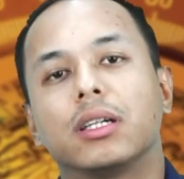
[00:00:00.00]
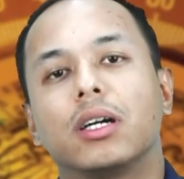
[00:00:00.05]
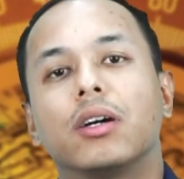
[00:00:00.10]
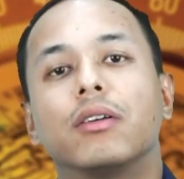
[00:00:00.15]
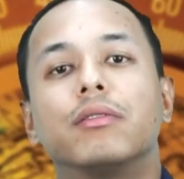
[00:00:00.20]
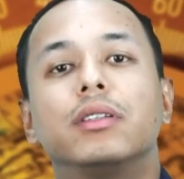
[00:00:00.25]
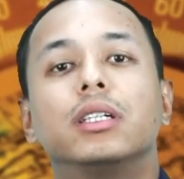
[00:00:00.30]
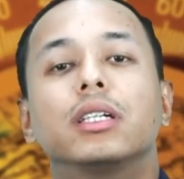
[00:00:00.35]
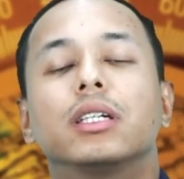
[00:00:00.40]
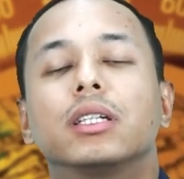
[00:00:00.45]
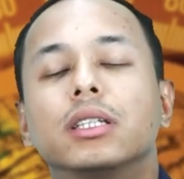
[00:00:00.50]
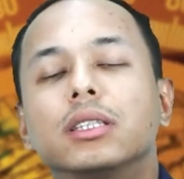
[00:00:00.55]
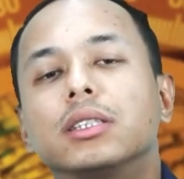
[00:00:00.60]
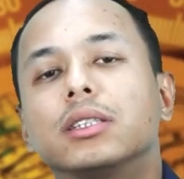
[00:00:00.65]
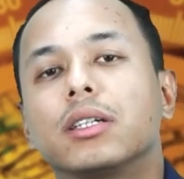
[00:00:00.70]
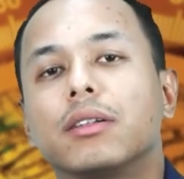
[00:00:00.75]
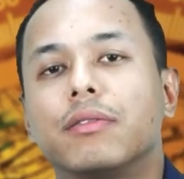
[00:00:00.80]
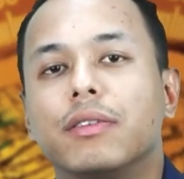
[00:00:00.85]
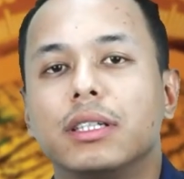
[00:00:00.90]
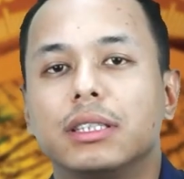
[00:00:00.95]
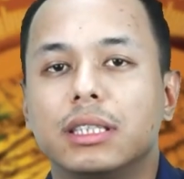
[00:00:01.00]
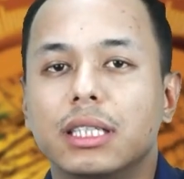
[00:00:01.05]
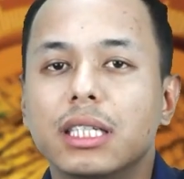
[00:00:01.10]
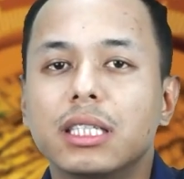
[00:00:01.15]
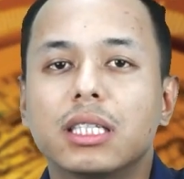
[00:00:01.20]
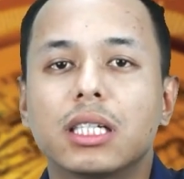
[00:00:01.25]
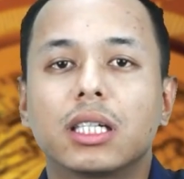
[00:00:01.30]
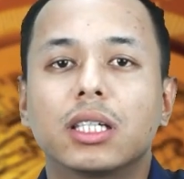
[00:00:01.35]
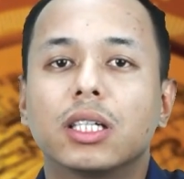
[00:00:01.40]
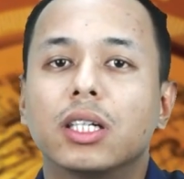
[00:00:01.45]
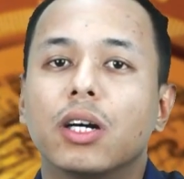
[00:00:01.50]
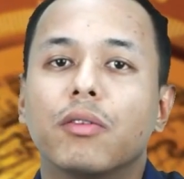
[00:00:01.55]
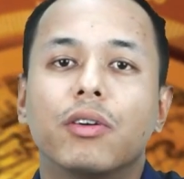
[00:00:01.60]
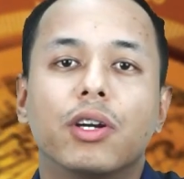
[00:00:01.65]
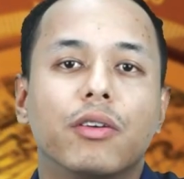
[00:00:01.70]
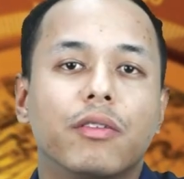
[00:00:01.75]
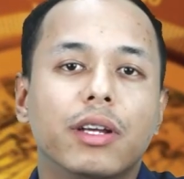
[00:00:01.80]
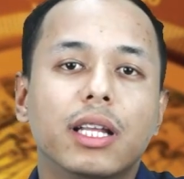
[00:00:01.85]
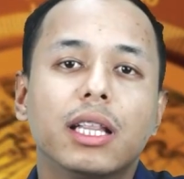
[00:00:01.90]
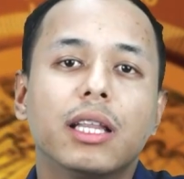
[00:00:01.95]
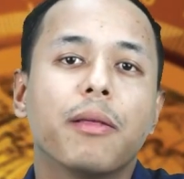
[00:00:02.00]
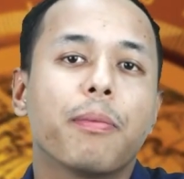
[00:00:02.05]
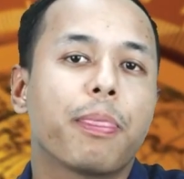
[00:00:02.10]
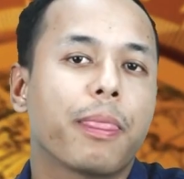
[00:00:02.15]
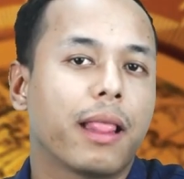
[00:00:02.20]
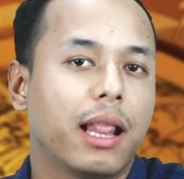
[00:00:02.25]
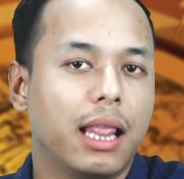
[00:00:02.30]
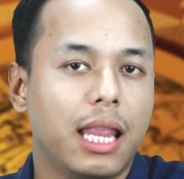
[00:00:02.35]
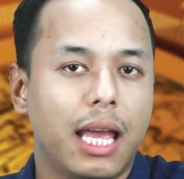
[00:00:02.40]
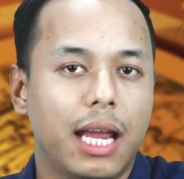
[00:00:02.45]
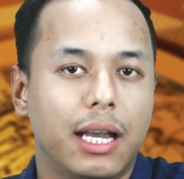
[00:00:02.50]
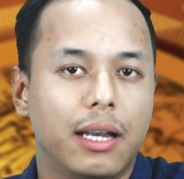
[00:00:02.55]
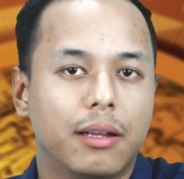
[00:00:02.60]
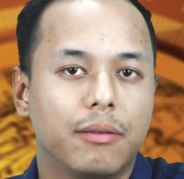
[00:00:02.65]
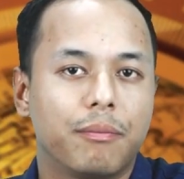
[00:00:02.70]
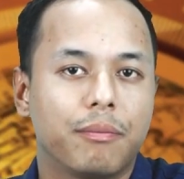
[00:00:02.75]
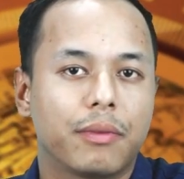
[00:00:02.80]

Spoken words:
of the earth's surface is covered with land,